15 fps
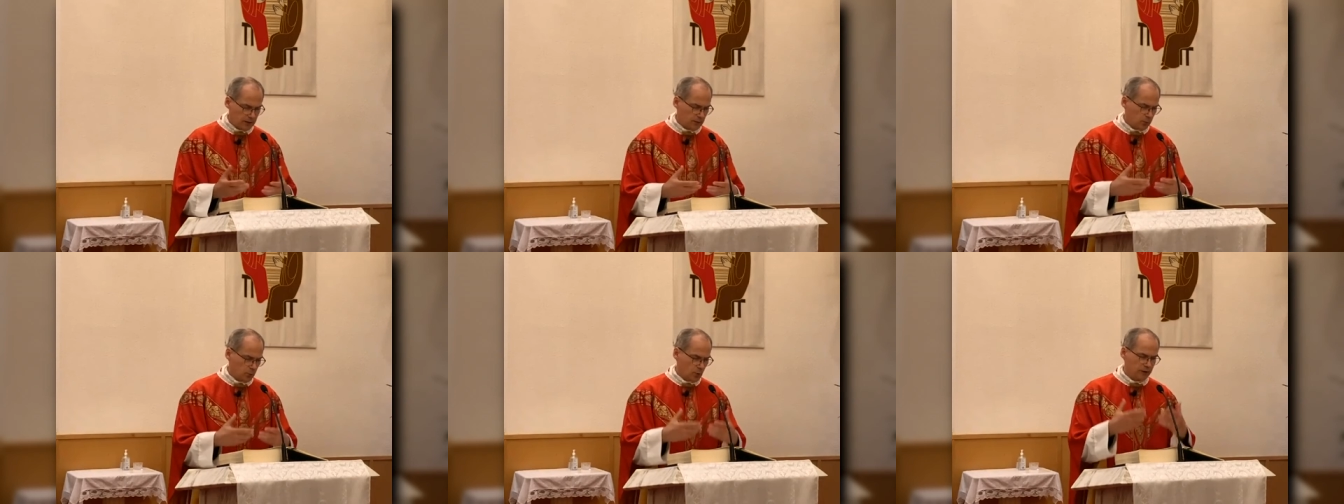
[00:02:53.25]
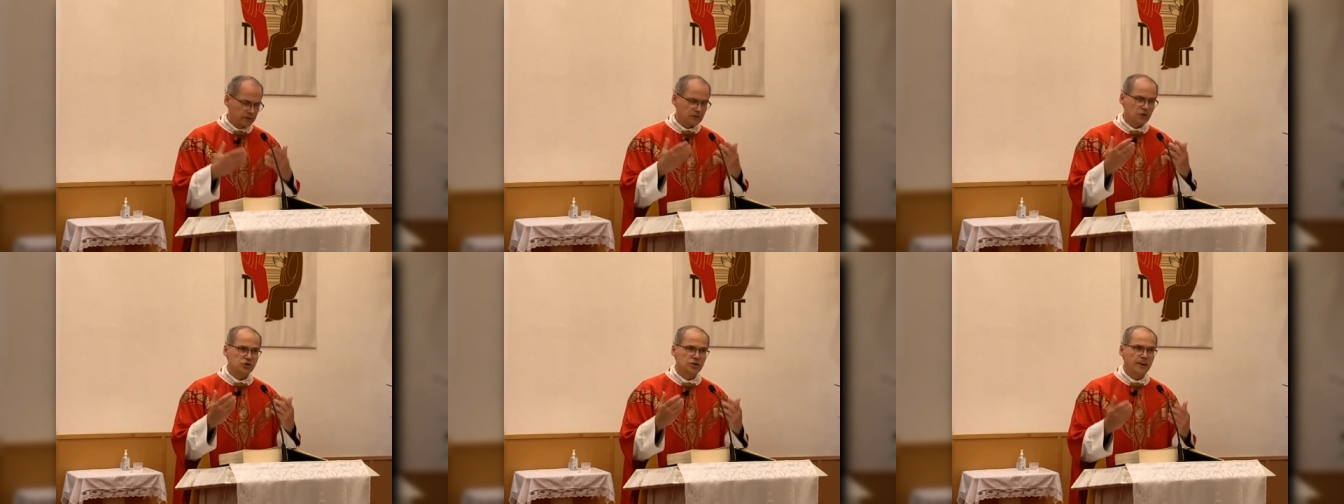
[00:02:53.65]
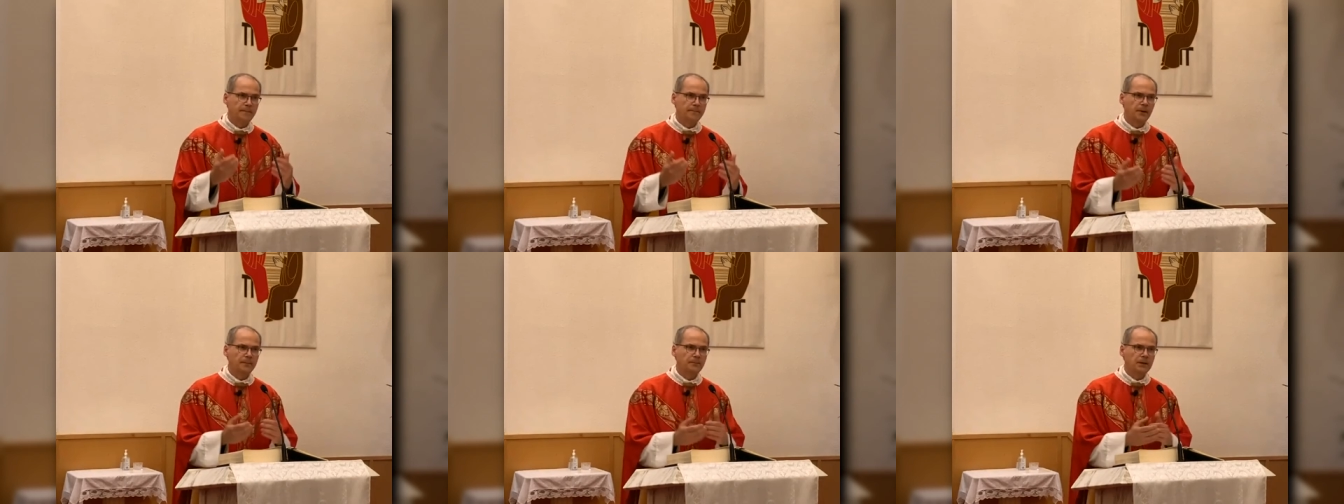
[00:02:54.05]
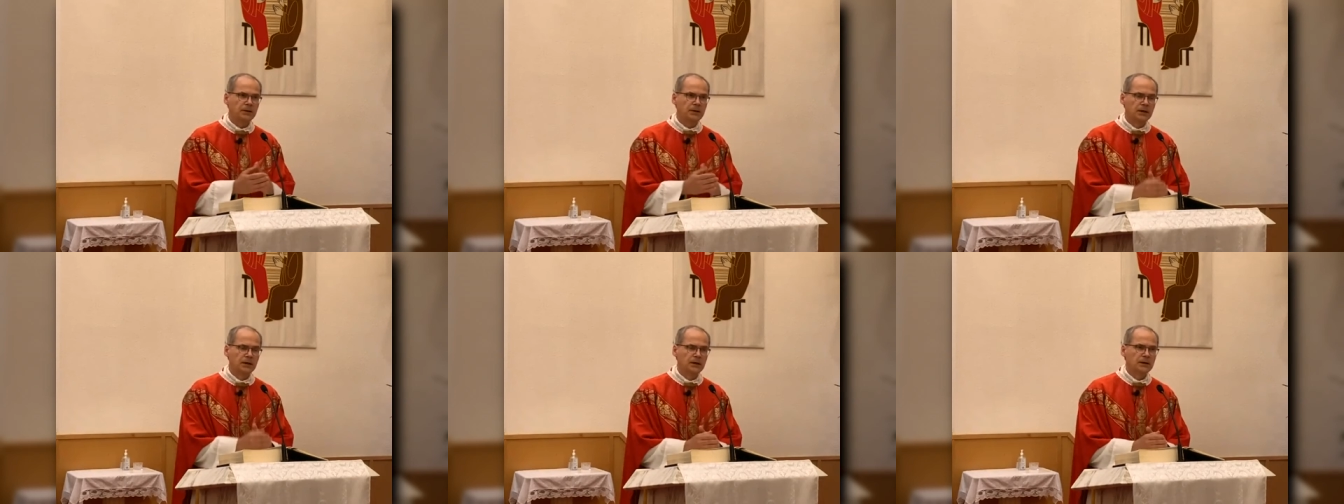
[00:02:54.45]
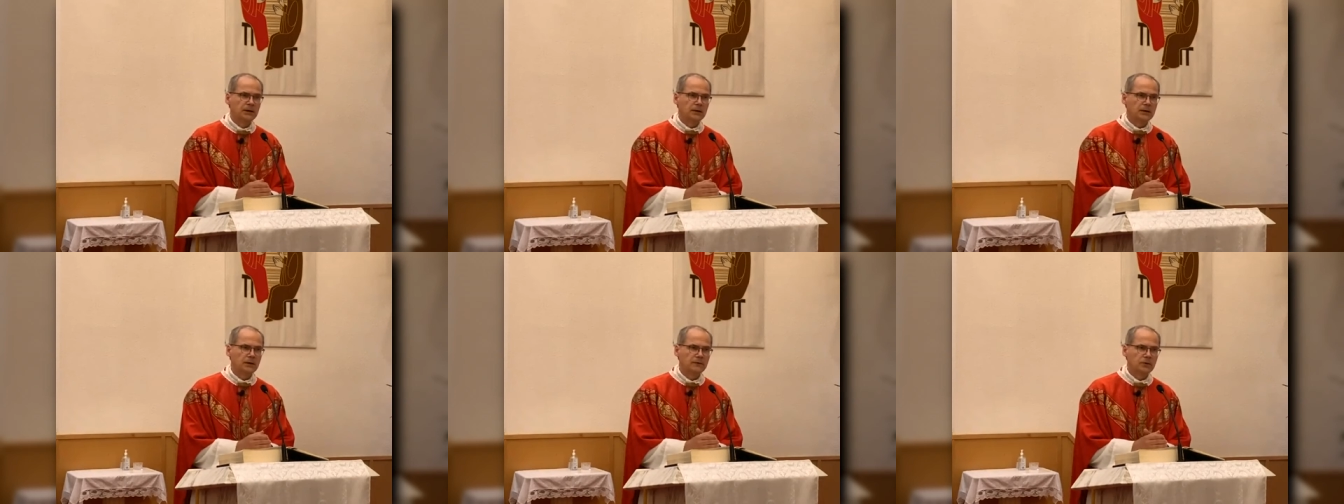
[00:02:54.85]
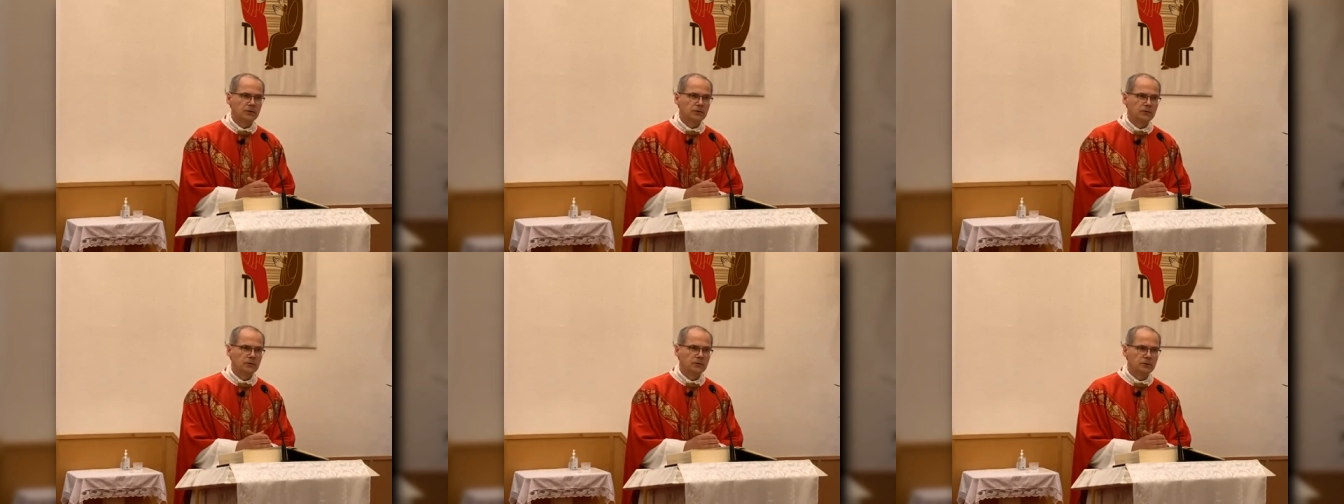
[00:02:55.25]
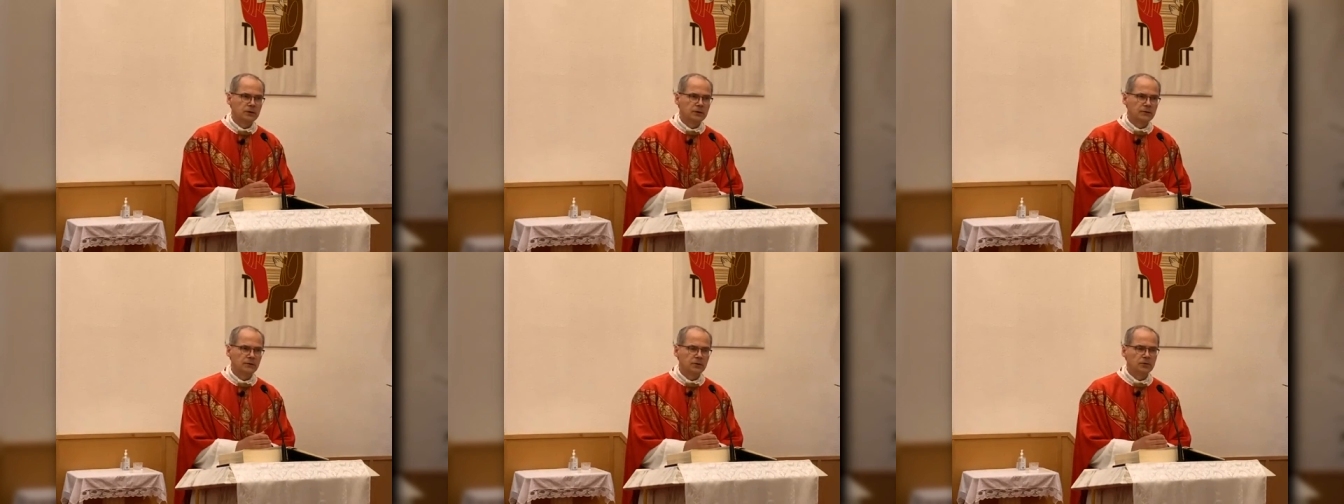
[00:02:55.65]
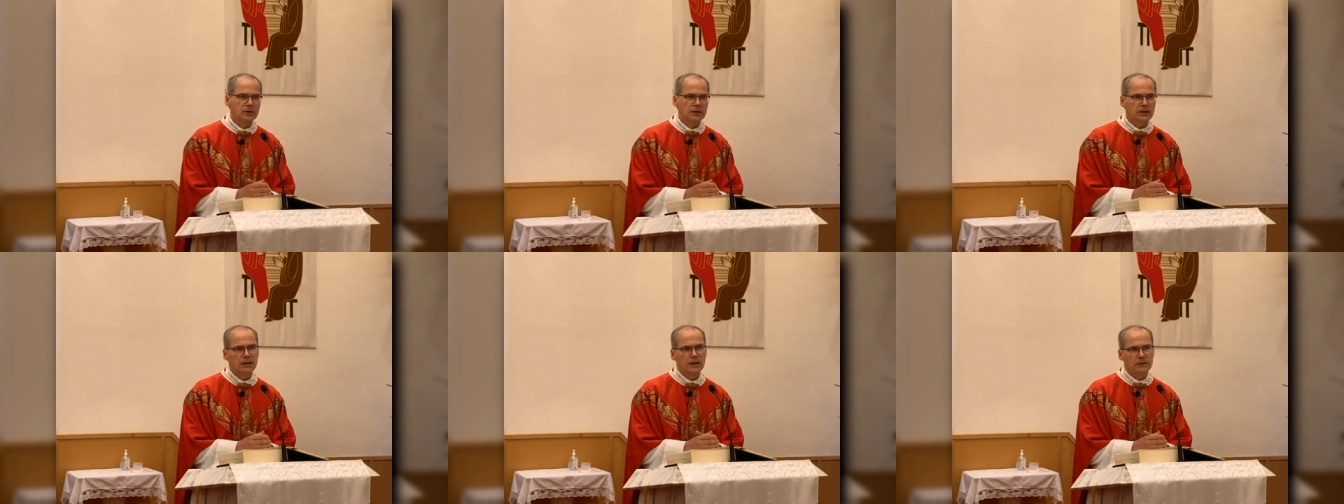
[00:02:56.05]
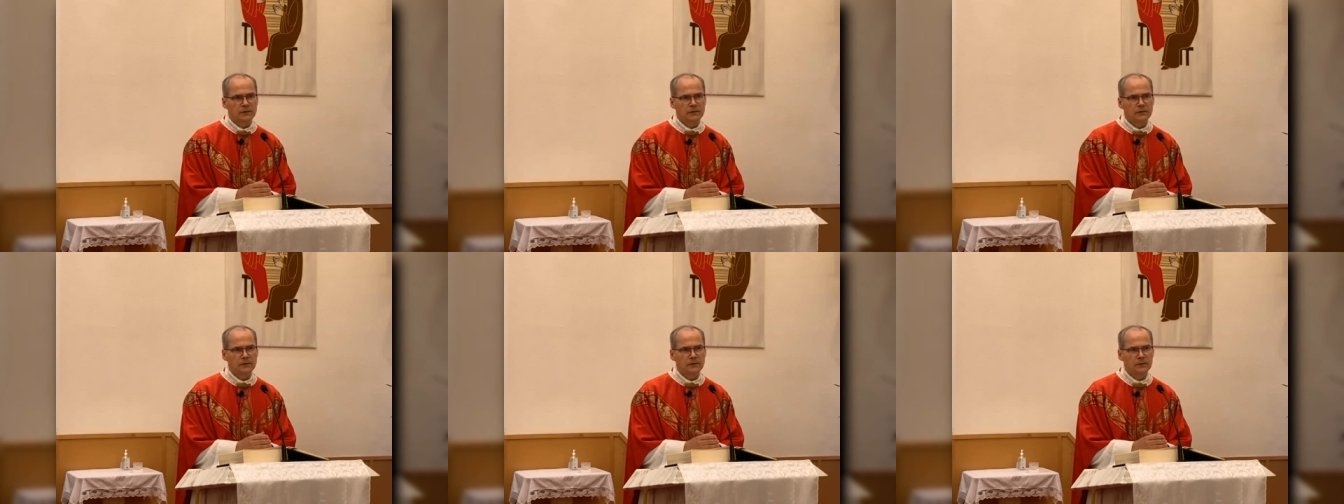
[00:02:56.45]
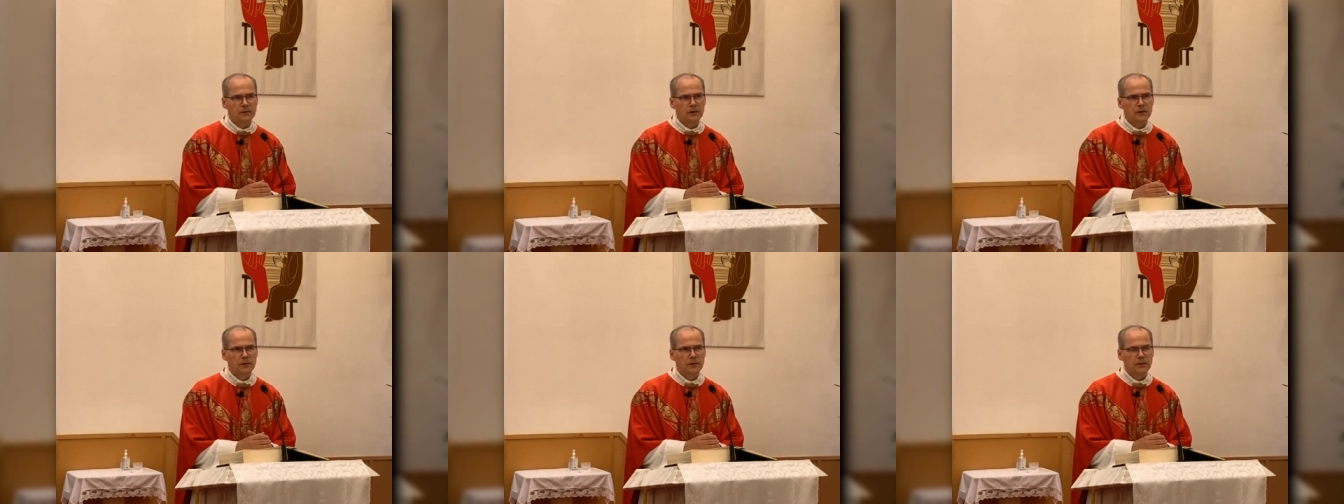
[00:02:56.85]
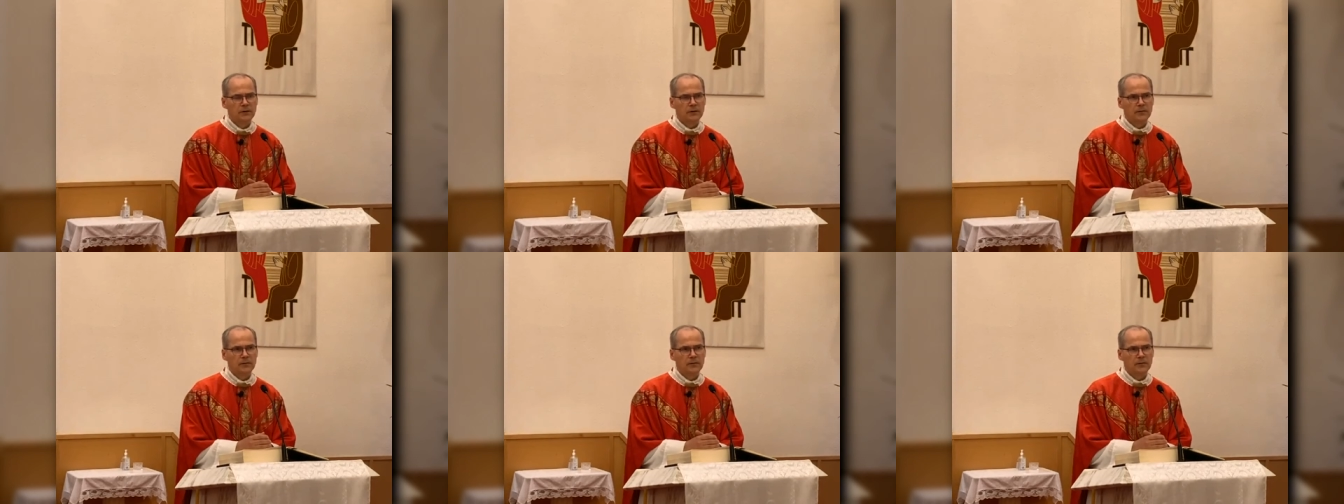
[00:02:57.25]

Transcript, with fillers: He wants to jump up and give you give you a kiss.